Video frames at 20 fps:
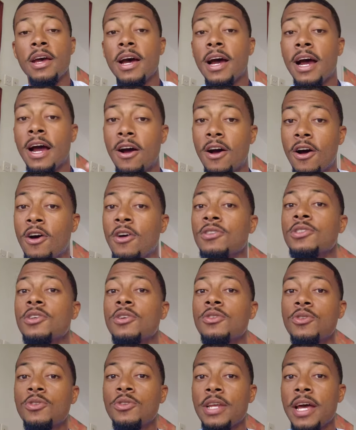I
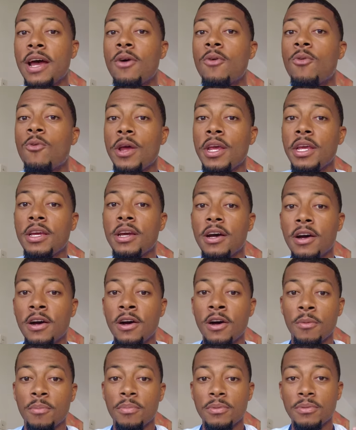also do not wake
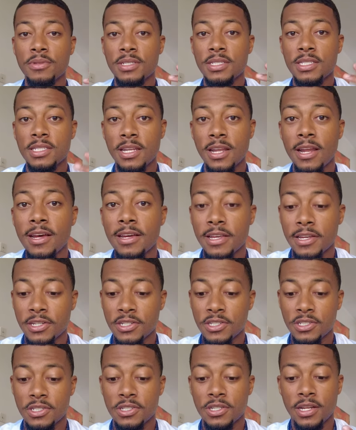up
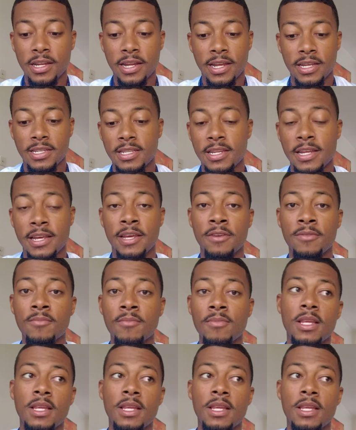sluggish the next day.